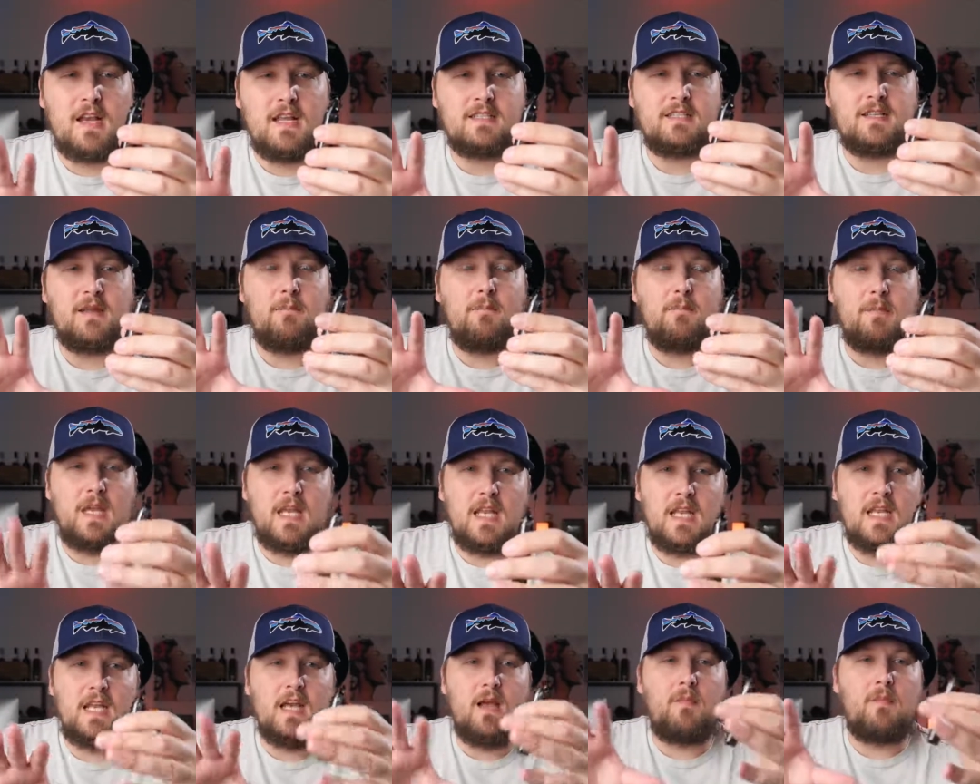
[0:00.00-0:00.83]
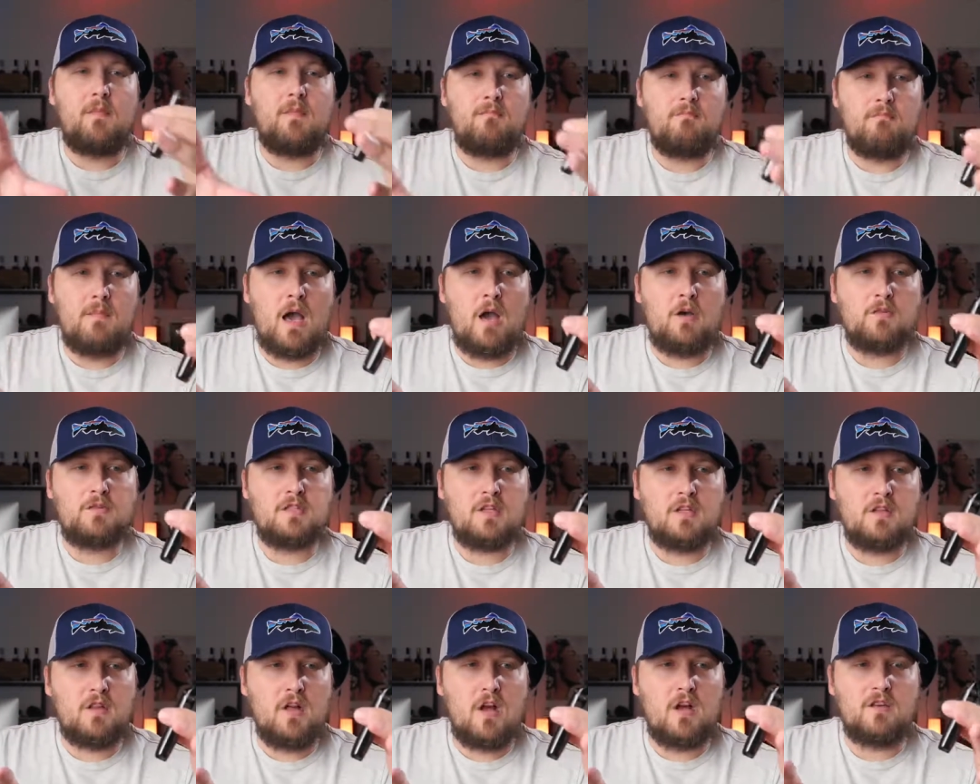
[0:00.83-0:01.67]
as a medium mouth
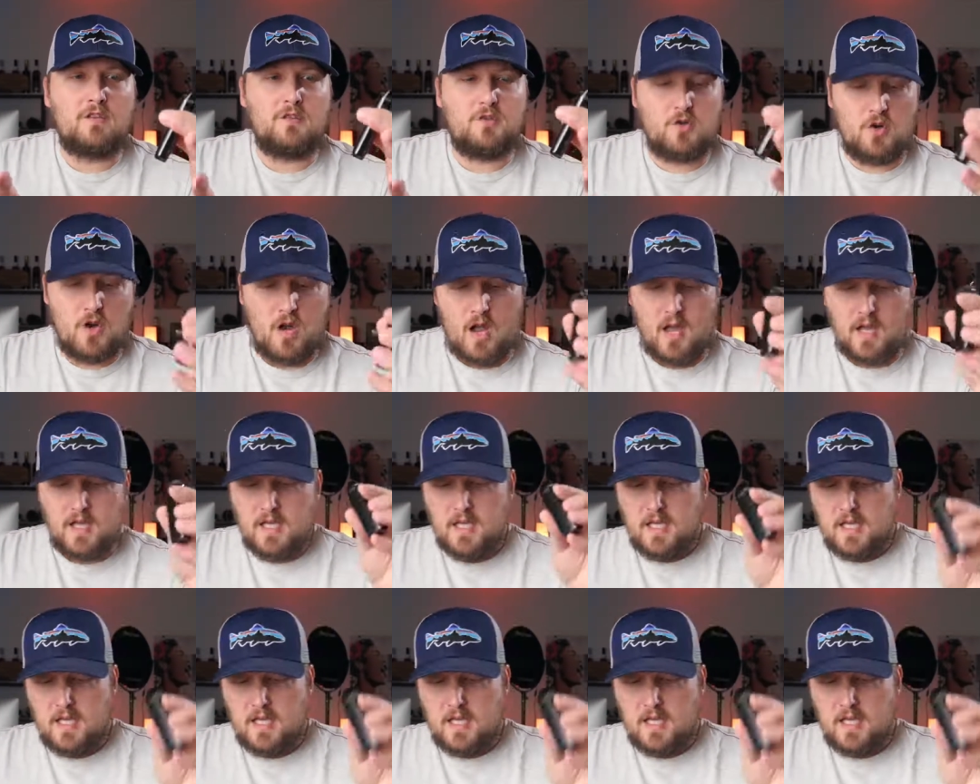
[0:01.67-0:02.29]
to lung draw.